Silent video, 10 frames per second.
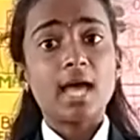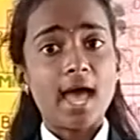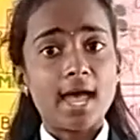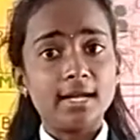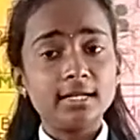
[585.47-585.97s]

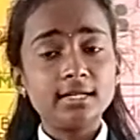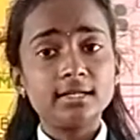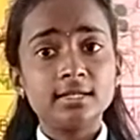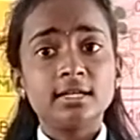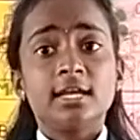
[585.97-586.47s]
and
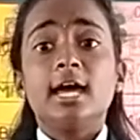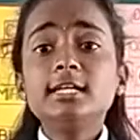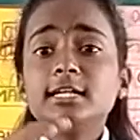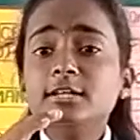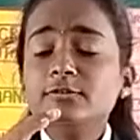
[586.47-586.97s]

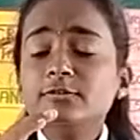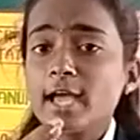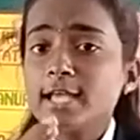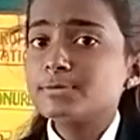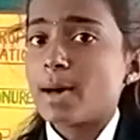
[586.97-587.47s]
it
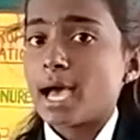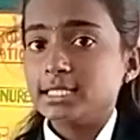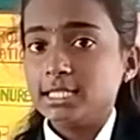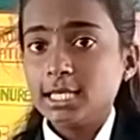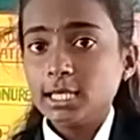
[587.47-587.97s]
defines by
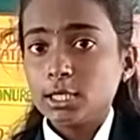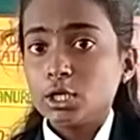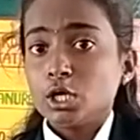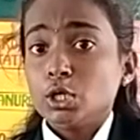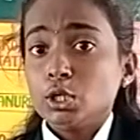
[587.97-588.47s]
the
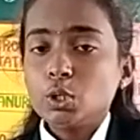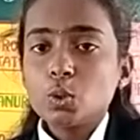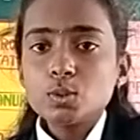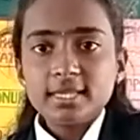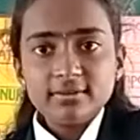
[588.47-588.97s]

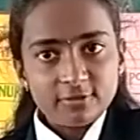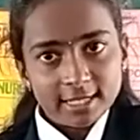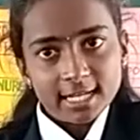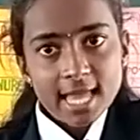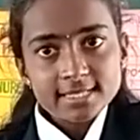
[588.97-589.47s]
using
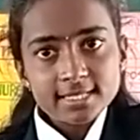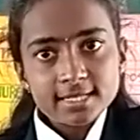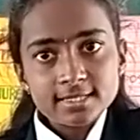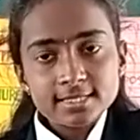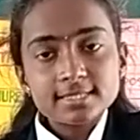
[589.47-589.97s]

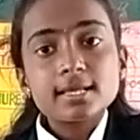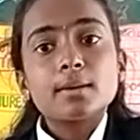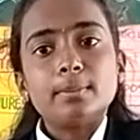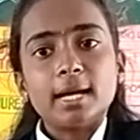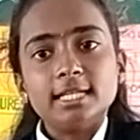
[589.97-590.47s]
fertilizers
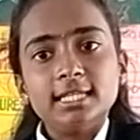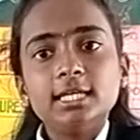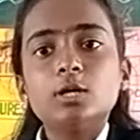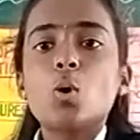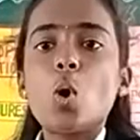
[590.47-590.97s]
by
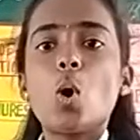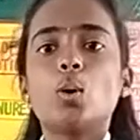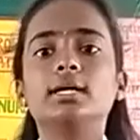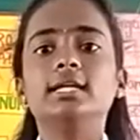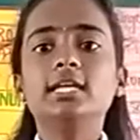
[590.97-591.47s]
the
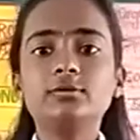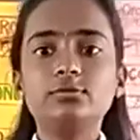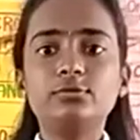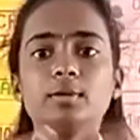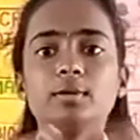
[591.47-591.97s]
organic
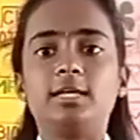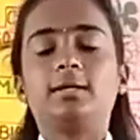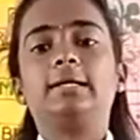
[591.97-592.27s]
farming